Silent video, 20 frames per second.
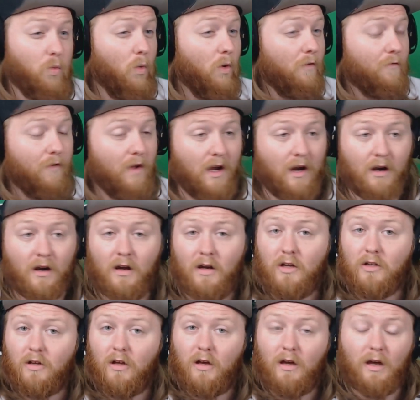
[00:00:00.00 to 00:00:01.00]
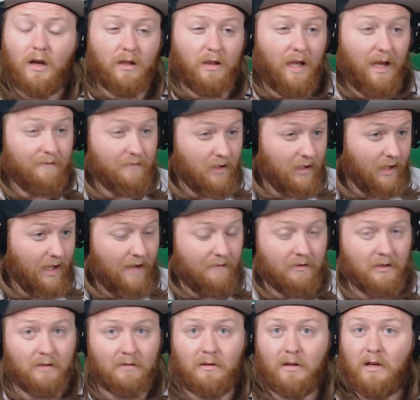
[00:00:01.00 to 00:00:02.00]
Warfare,
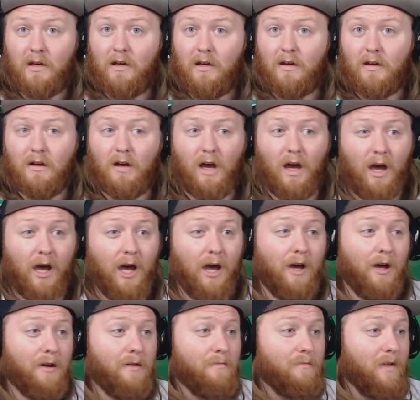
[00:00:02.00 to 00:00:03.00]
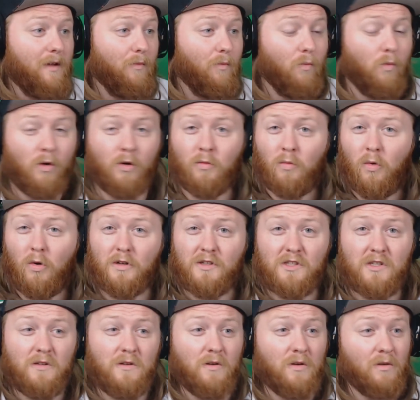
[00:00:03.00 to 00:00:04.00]
1111. World War
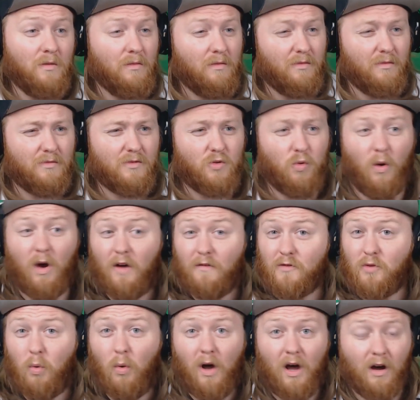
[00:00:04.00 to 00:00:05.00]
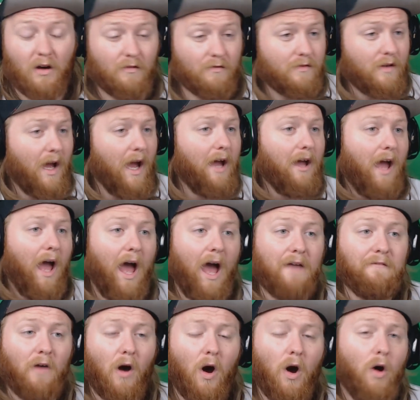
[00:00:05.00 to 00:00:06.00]
II, 1212.
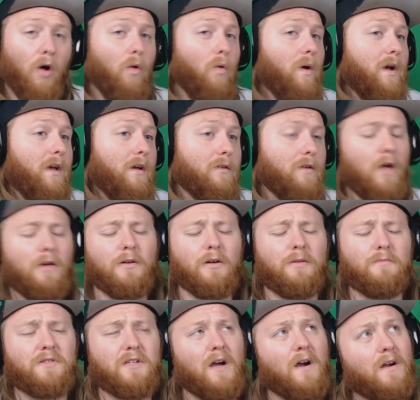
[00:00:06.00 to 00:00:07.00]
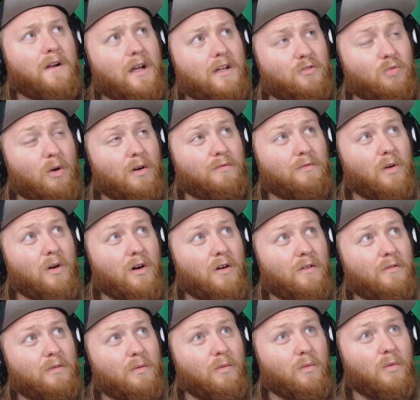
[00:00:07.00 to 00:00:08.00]
I've always... No, I'm sorry, not
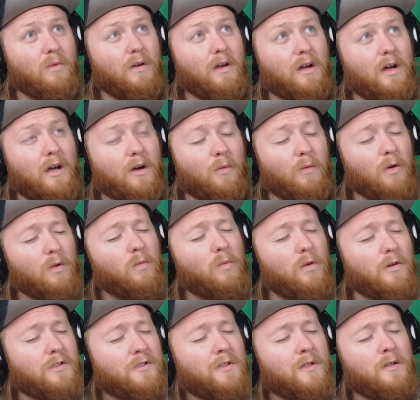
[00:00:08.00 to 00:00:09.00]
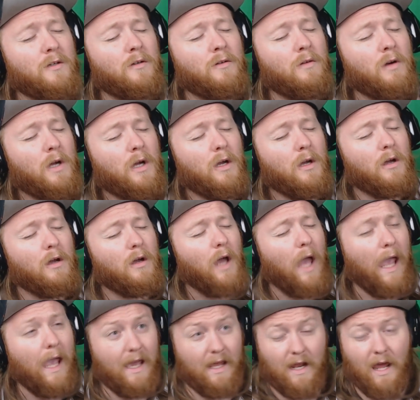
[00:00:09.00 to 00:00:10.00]
1212. World War II,
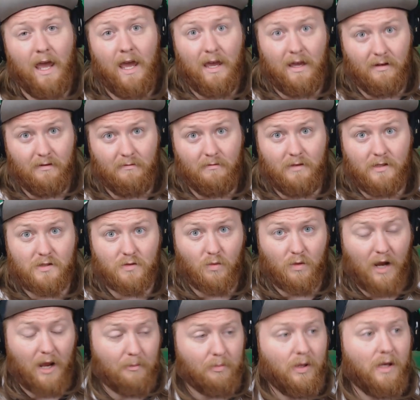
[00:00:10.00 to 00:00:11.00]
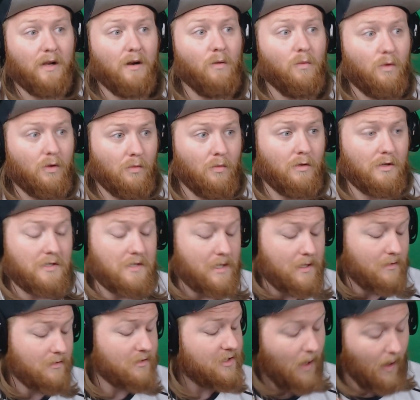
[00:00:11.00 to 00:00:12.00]
88 is what I played on World War
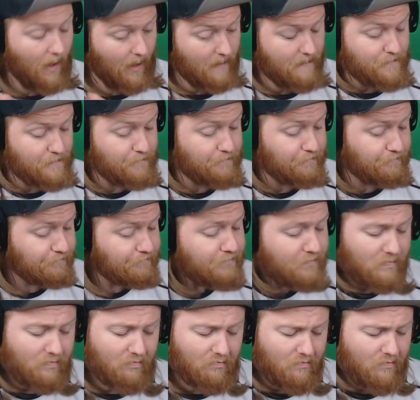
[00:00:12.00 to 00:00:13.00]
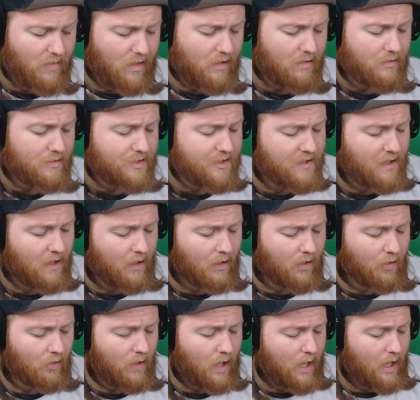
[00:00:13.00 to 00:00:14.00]
II. Sorry.
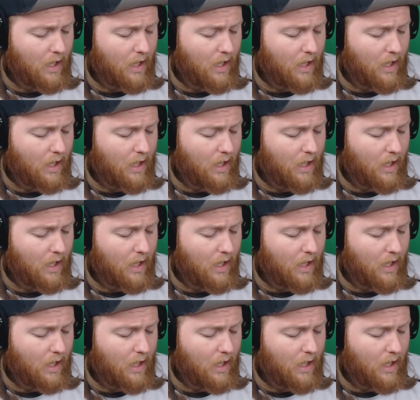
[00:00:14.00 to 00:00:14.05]
So